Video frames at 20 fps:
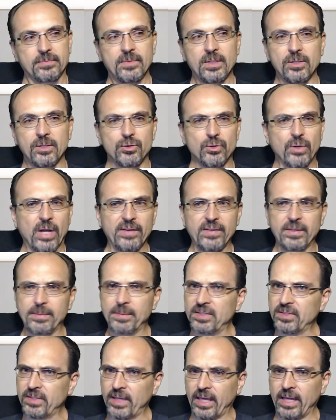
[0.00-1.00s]
Driving
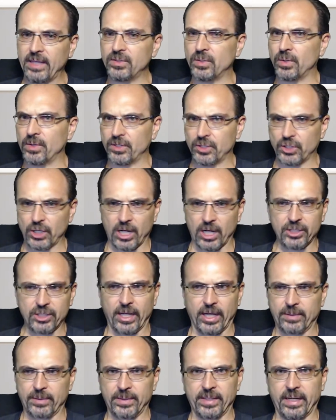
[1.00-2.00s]
Miss Daisy, or The
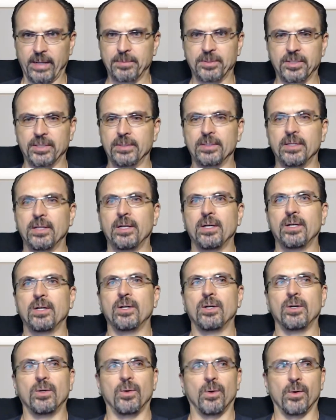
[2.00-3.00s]
Shawshank Redemption,
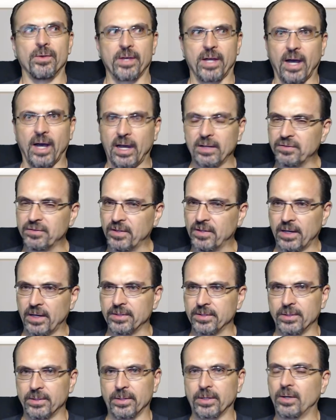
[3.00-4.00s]
or The
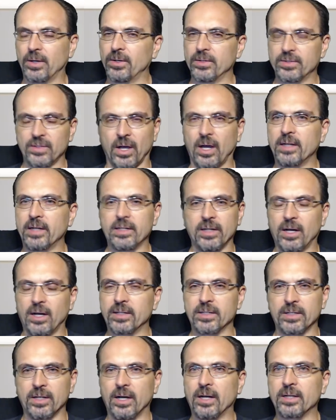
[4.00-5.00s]
Godfather, or it goes on and
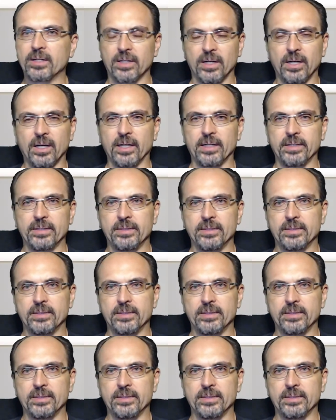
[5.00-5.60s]
on and on and on.